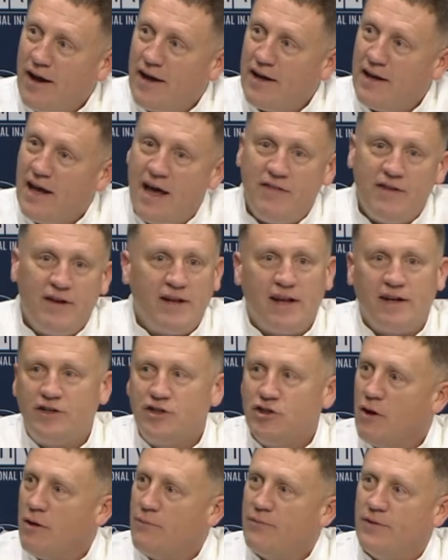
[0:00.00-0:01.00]
And then they show up
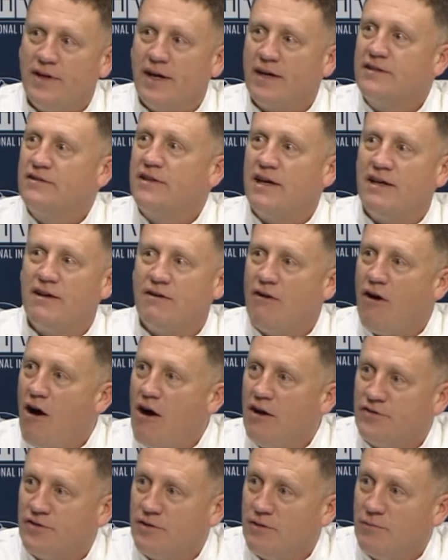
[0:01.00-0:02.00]
the next day, and they're
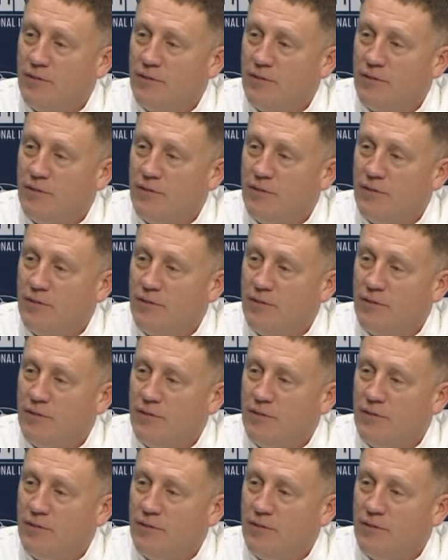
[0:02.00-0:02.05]
awesome.